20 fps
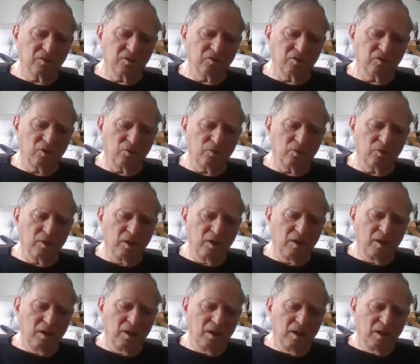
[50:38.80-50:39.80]
So
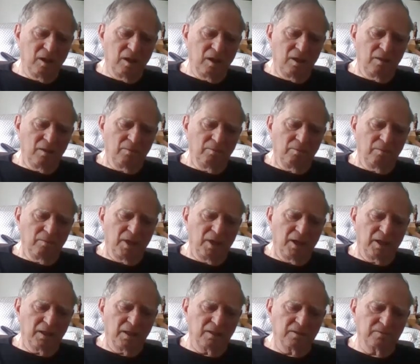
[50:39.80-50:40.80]

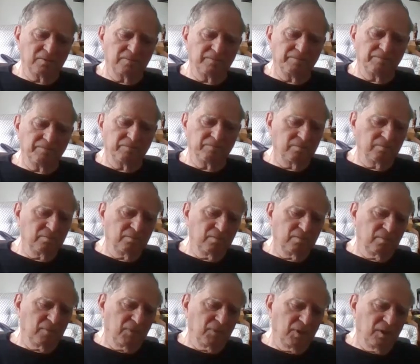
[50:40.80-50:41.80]
by
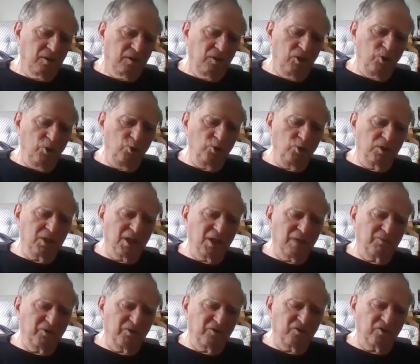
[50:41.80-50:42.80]

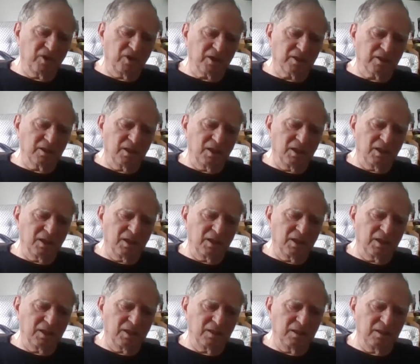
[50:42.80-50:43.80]
noontime of the second day,
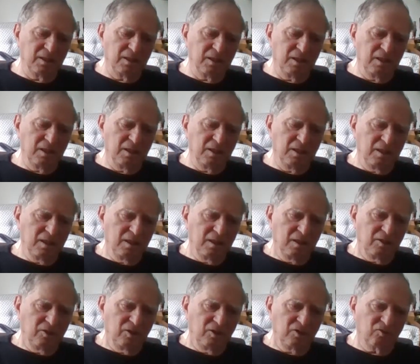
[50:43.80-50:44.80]

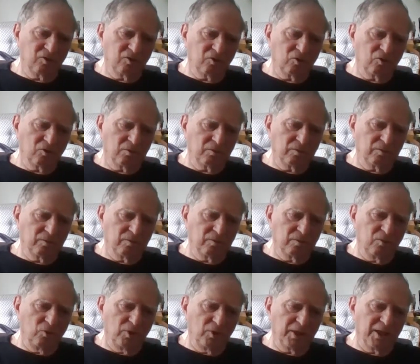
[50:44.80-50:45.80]
things are
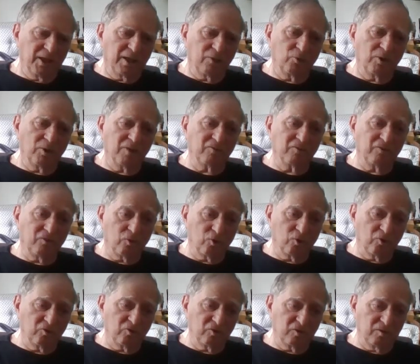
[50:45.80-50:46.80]
we're getting
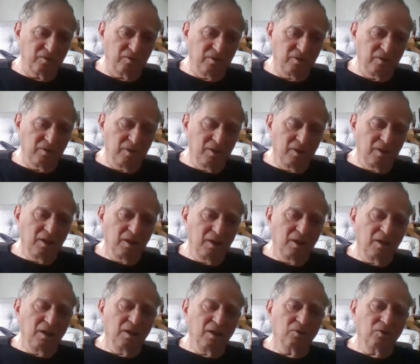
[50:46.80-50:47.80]
reinforced.
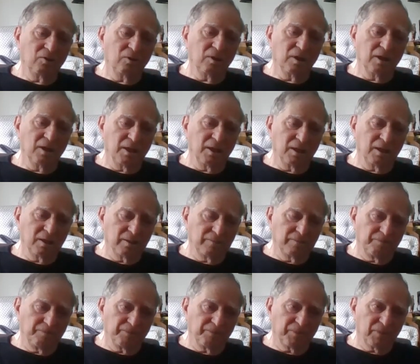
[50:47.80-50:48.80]
Uh,
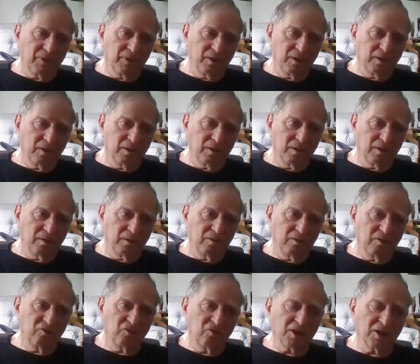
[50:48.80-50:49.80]

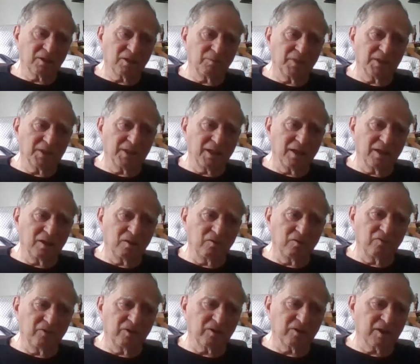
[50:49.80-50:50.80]
the second battalion, the
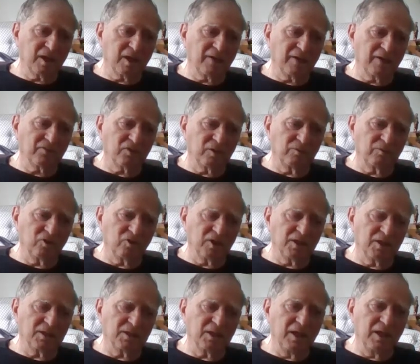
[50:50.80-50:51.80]
fifth cav comes
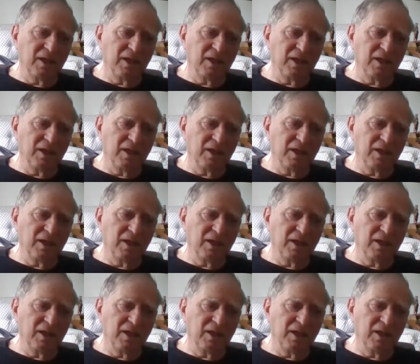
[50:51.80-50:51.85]
in,